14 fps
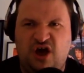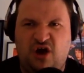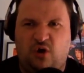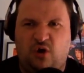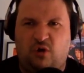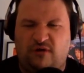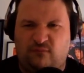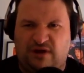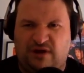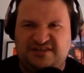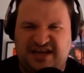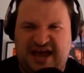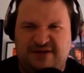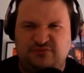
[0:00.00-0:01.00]
or ones
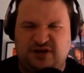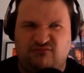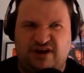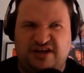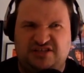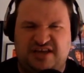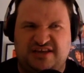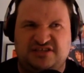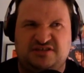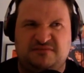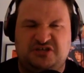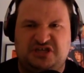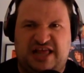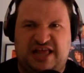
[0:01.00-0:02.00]
that came to you recently as
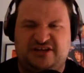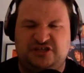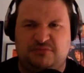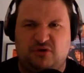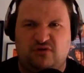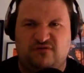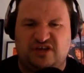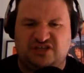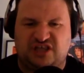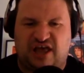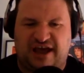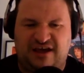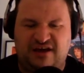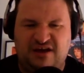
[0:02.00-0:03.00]
some slasher movies
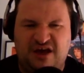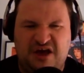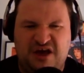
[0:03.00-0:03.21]
like,